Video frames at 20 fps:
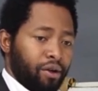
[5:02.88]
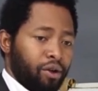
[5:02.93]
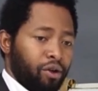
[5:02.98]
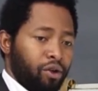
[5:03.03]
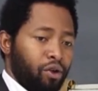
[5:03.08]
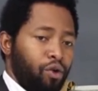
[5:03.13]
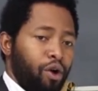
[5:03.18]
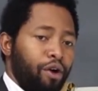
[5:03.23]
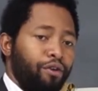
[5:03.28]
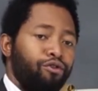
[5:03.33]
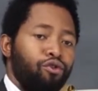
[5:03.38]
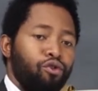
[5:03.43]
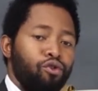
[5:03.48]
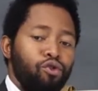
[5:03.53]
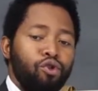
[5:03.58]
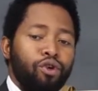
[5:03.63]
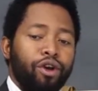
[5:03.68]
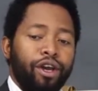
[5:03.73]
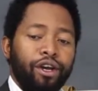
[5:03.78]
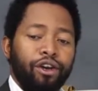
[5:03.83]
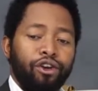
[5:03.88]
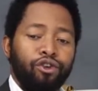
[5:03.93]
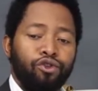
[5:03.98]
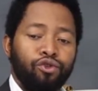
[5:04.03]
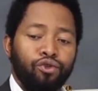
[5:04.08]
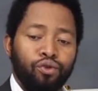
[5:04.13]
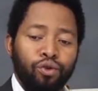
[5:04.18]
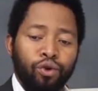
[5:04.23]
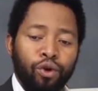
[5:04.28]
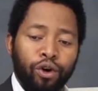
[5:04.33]
You have to look
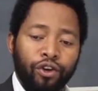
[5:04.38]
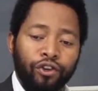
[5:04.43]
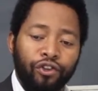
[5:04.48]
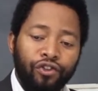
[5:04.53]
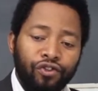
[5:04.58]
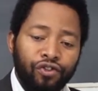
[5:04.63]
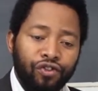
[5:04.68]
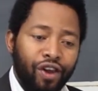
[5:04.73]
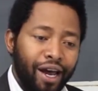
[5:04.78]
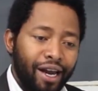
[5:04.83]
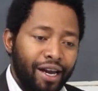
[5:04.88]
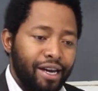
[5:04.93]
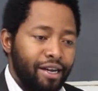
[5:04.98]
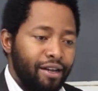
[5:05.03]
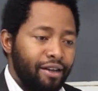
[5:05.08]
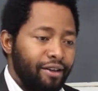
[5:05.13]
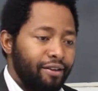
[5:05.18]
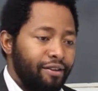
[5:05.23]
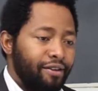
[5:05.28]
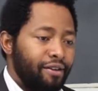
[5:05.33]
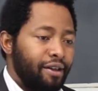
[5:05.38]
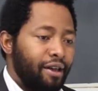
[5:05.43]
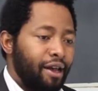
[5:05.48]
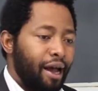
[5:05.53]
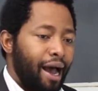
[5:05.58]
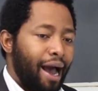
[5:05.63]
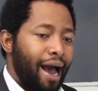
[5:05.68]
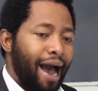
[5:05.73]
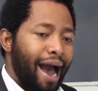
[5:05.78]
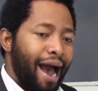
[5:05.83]
into studies
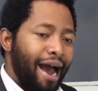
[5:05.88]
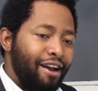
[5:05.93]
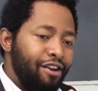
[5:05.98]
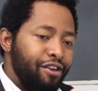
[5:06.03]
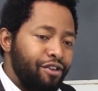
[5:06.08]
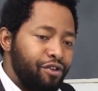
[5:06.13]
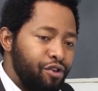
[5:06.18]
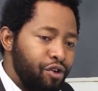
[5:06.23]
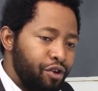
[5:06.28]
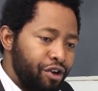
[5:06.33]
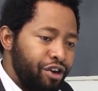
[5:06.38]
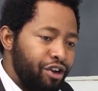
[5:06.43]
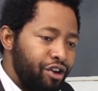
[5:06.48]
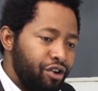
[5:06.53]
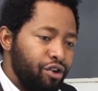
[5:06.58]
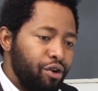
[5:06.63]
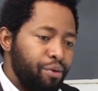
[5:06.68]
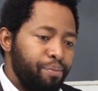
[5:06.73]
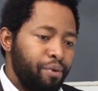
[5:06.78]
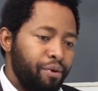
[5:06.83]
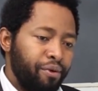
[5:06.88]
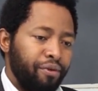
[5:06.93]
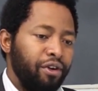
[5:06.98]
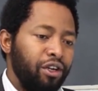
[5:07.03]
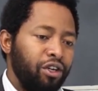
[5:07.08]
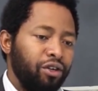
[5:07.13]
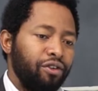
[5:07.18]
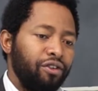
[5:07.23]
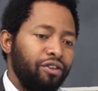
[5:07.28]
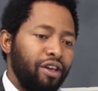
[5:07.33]
and the theoretical
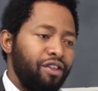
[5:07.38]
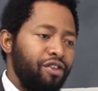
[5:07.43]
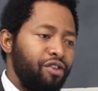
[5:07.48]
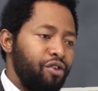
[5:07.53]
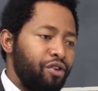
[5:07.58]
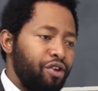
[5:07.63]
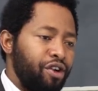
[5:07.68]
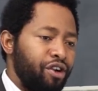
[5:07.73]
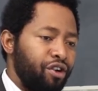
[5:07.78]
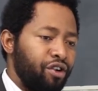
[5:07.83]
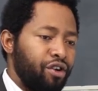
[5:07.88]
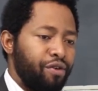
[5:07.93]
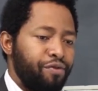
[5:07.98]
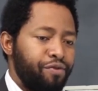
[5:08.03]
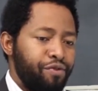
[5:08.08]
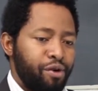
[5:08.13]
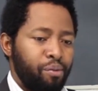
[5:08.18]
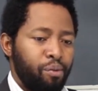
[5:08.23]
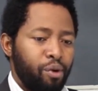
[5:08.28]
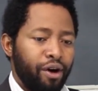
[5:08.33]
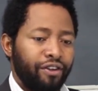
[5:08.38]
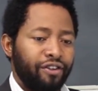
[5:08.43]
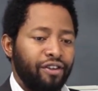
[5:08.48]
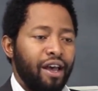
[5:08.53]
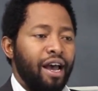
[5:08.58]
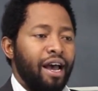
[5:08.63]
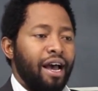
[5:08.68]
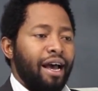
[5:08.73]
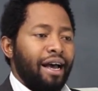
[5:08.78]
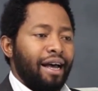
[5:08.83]
provisions and theoretical frameworks
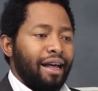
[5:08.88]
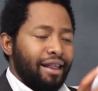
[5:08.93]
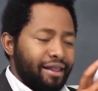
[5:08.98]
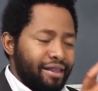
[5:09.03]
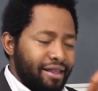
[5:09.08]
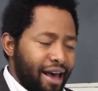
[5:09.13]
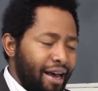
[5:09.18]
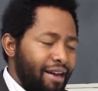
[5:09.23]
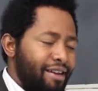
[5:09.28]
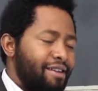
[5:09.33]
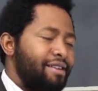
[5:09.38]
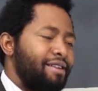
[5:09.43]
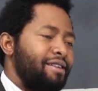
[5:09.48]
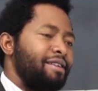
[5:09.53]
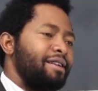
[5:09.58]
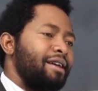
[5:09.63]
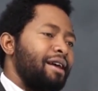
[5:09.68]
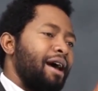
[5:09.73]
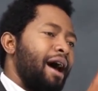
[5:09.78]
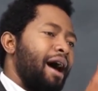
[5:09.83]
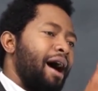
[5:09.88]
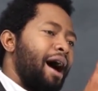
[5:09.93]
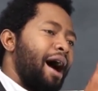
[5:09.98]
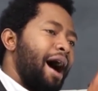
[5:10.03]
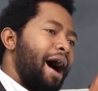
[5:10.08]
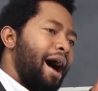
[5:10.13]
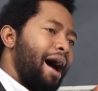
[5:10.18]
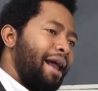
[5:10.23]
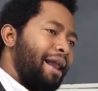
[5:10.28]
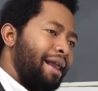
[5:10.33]
that
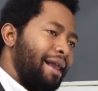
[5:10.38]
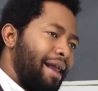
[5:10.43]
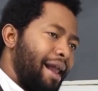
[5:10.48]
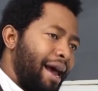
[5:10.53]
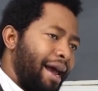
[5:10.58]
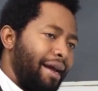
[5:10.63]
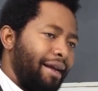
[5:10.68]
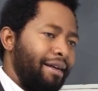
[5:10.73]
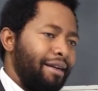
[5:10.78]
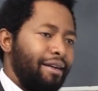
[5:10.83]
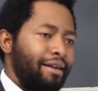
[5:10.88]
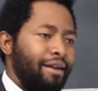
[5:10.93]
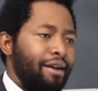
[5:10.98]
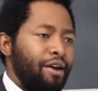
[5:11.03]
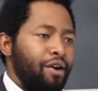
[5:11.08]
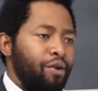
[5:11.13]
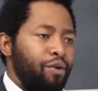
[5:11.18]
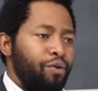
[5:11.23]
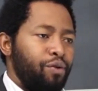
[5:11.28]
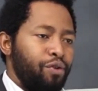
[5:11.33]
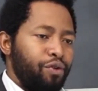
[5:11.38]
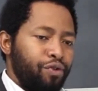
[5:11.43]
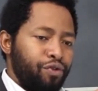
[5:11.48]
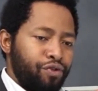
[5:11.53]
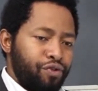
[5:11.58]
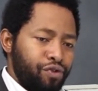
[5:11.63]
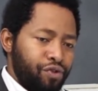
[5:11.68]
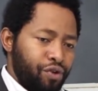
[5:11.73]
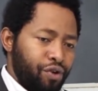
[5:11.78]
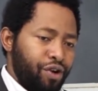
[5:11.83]
are aligned with
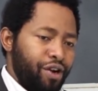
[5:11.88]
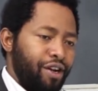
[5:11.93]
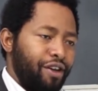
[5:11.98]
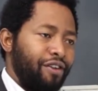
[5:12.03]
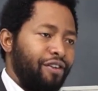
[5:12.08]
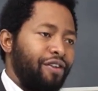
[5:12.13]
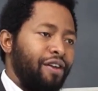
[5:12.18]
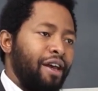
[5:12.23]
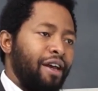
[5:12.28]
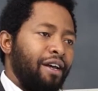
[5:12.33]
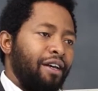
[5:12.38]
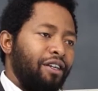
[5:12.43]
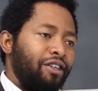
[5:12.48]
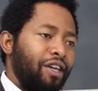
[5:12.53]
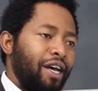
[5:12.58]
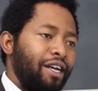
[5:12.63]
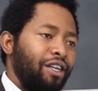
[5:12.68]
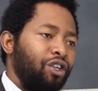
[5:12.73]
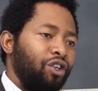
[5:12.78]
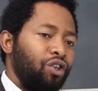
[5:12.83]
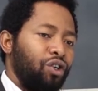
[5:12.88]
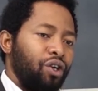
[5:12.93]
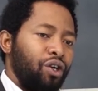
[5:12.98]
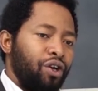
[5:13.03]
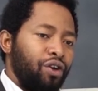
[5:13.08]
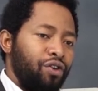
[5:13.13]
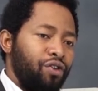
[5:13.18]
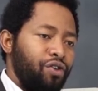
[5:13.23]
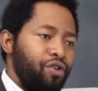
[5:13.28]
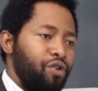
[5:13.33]
theories, such
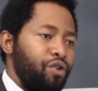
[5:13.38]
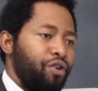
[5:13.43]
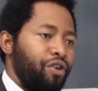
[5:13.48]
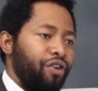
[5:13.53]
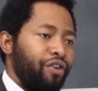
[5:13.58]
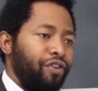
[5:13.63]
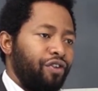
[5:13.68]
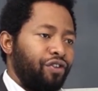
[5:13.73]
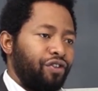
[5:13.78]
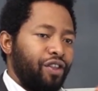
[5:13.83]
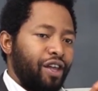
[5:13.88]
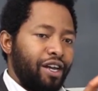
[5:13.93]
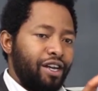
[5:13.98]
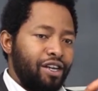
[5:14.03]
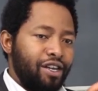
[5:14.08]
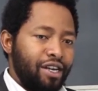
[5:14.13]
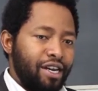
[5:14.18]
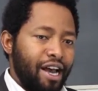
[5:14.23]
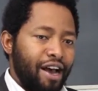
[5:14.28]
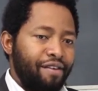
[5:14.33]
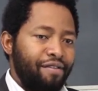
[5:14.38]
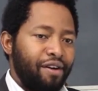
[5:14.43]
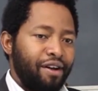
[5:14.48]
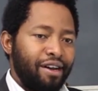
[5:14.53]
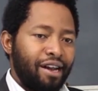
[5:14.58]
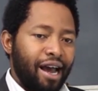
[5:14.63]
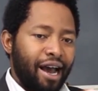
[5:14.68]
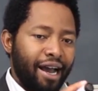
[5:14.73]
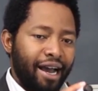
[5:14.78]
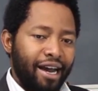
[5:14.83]
theories that govern
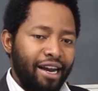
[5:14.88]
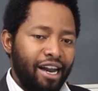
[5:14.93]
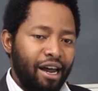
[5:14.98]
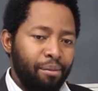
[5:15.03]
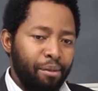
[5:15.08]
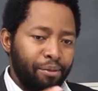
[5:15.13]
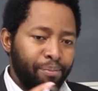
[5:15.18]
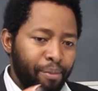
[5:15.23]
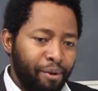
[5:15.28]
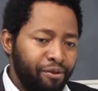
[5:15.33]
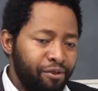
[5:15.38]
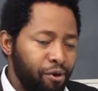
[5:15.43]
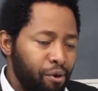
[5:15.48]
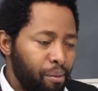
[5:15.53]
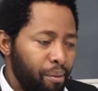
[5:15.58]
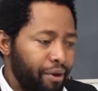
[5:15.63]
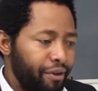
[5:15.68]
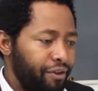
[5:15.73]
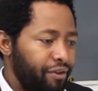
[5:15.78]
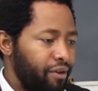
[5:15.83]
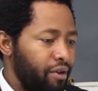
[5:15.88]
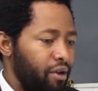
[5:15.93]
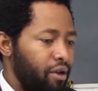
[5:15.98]
academic performance.